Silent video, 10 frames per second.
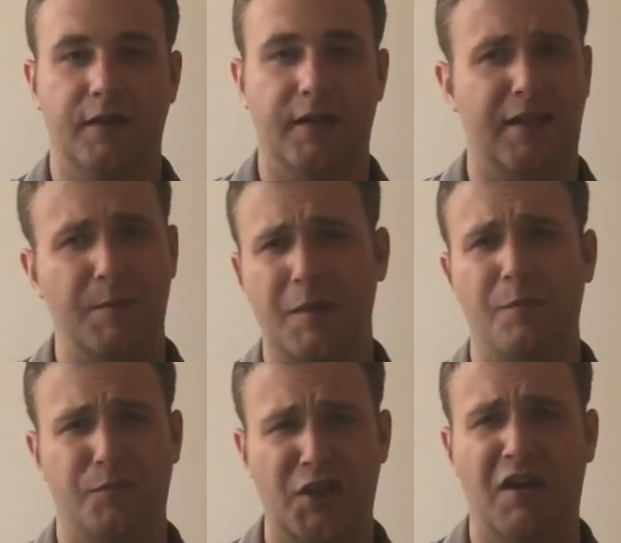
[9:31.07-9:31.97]
It can be
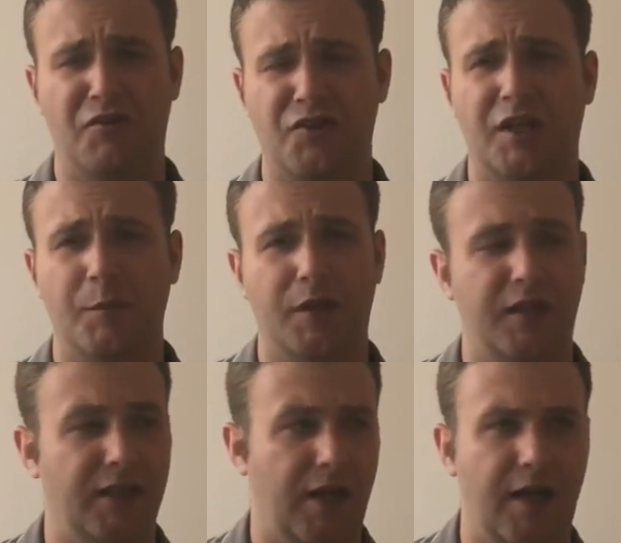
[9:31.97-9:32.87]
challenging, but
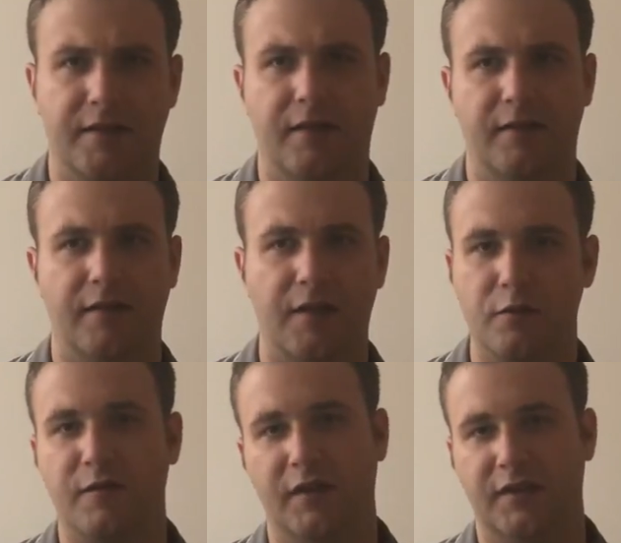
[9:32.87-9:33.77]
I
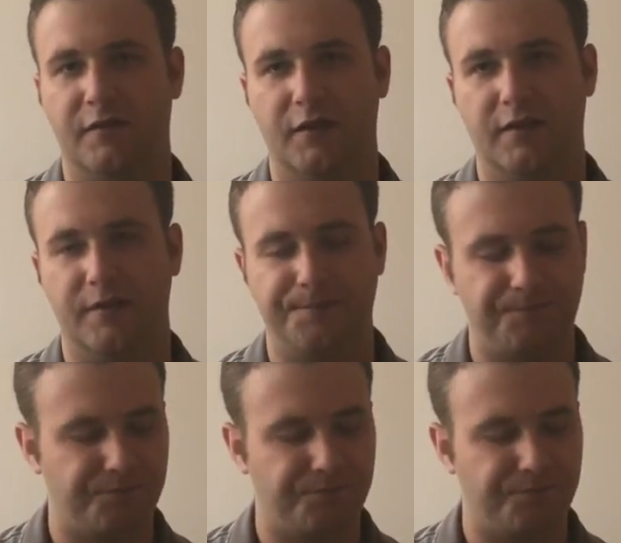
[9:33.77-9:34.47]
do feel a difference.